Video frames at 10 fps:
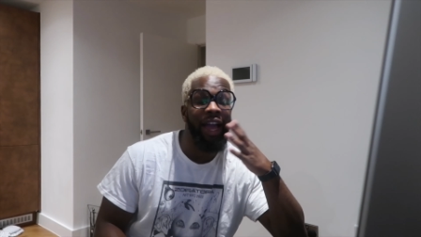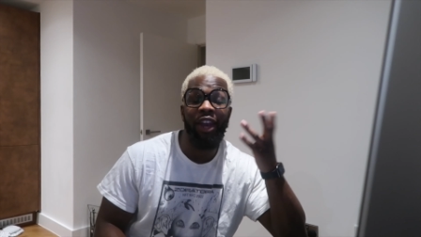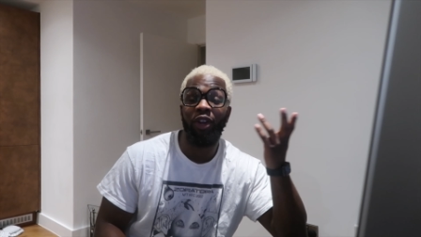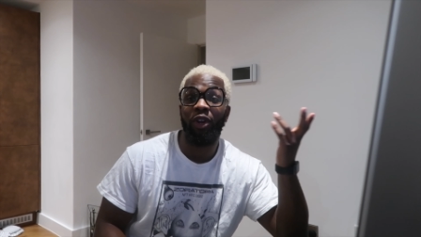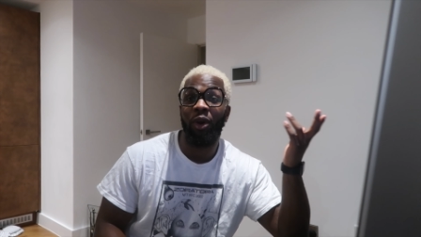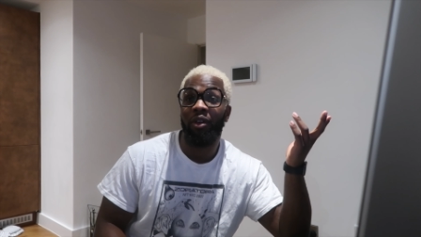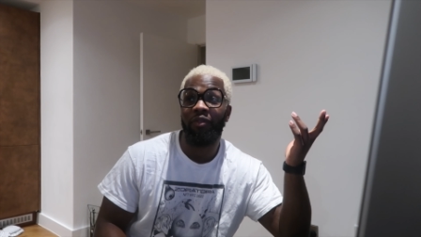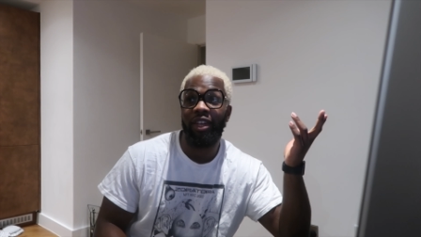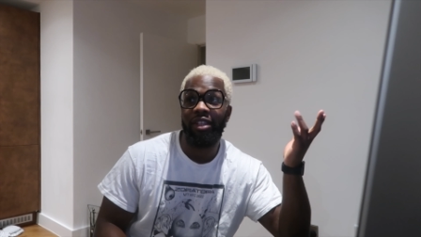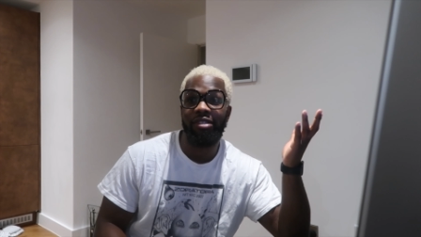I don't know
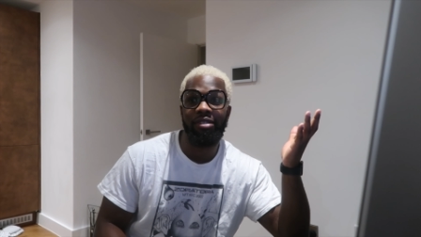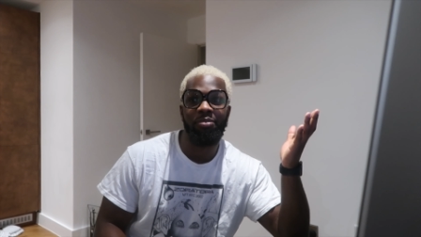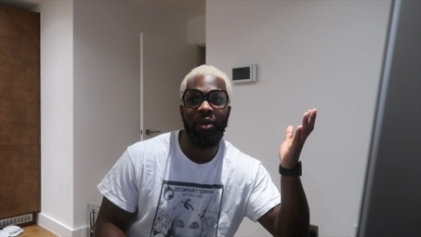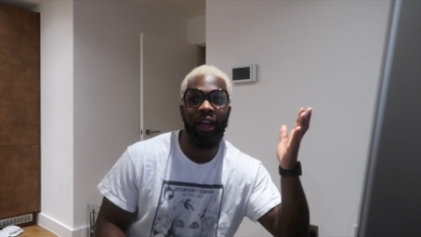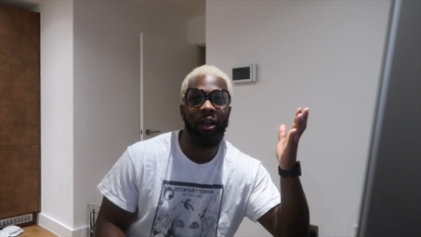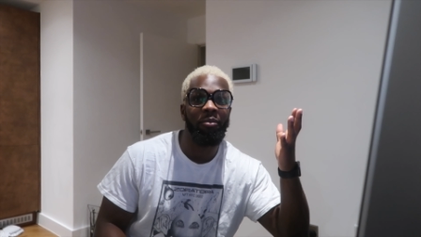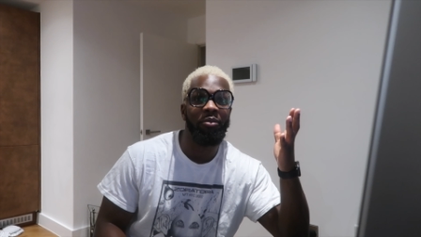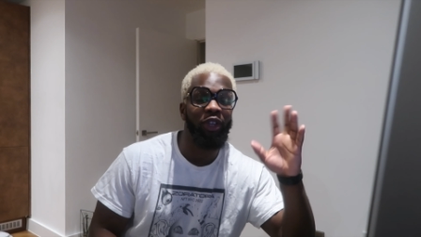if it's um,